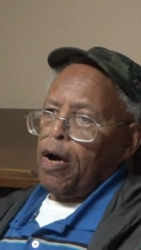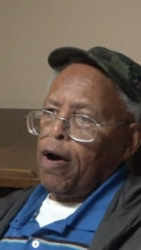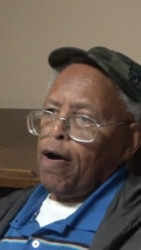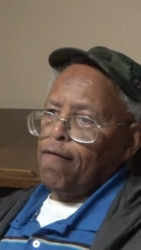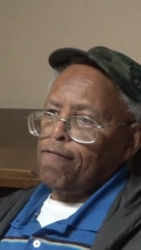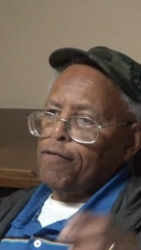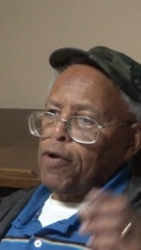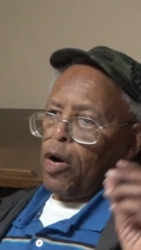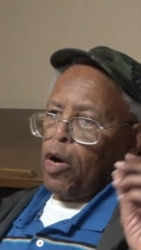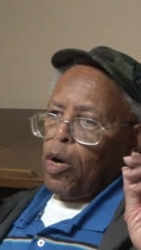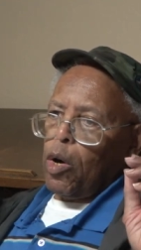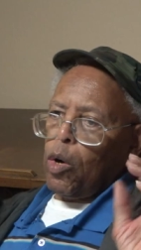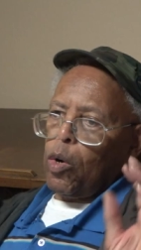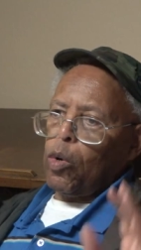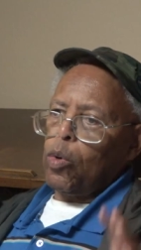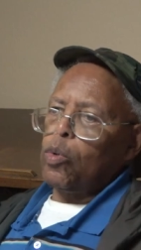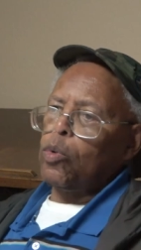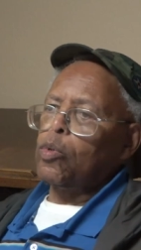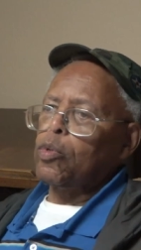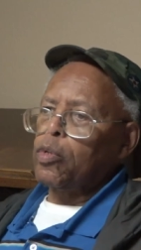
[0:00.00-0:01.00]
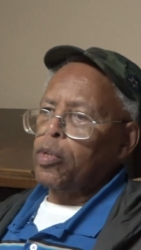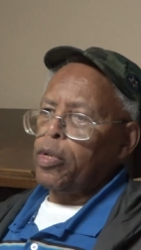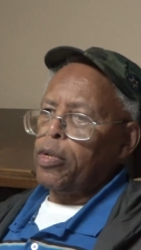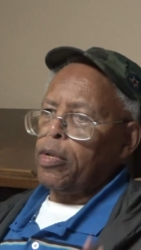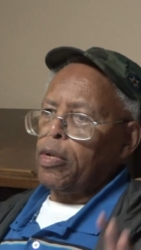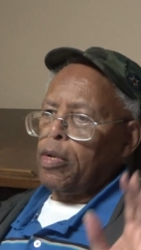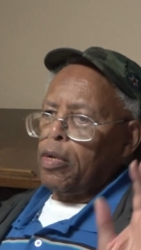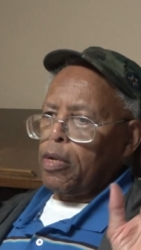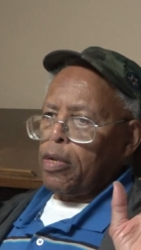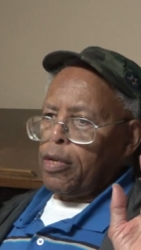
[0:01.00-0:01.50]
of the whole
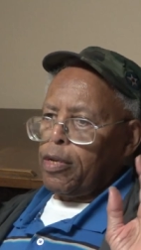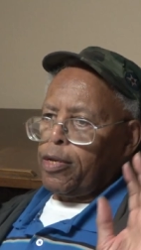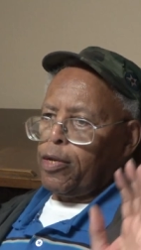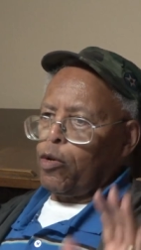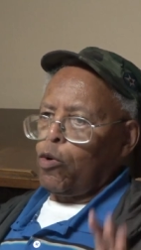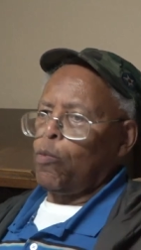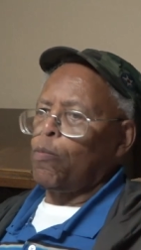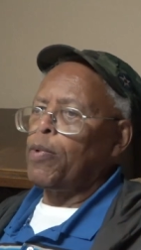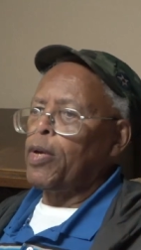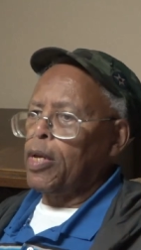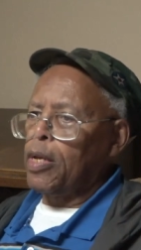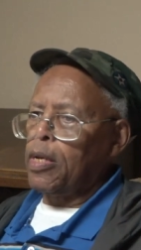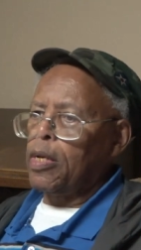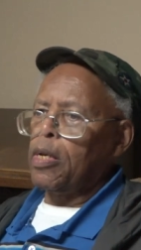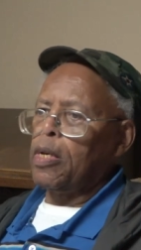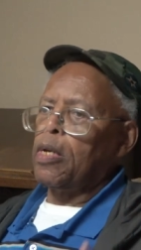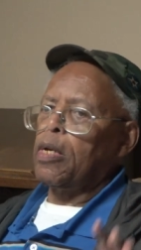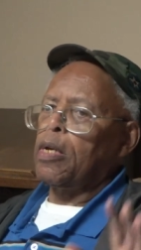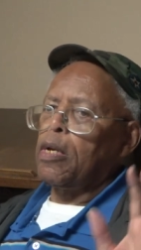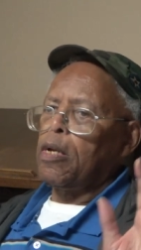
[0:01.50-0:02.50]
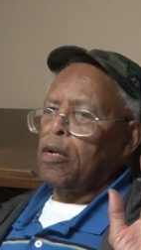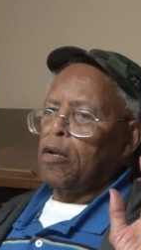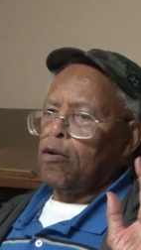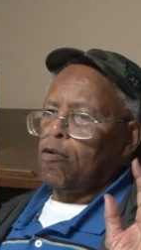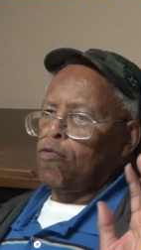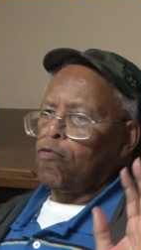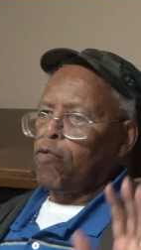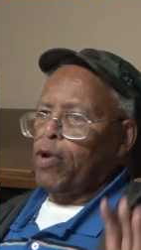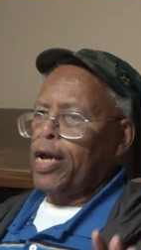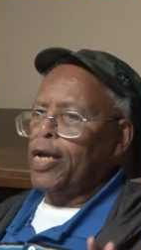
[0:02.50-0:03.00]
human
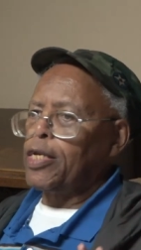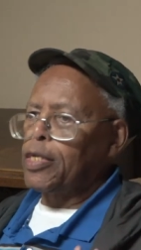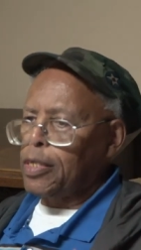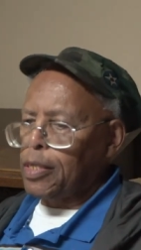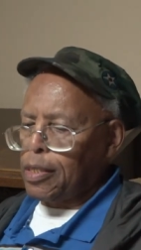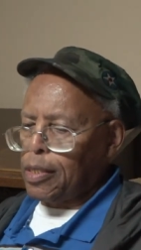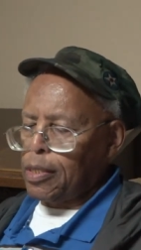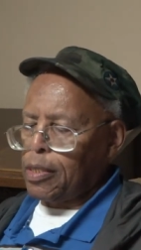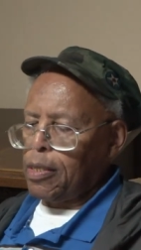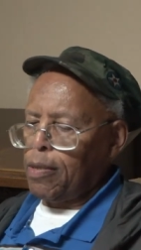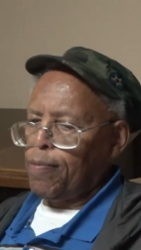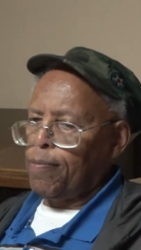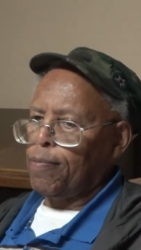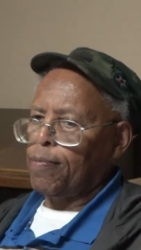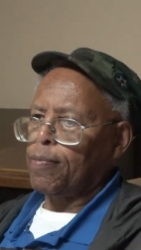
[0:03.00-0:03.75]
race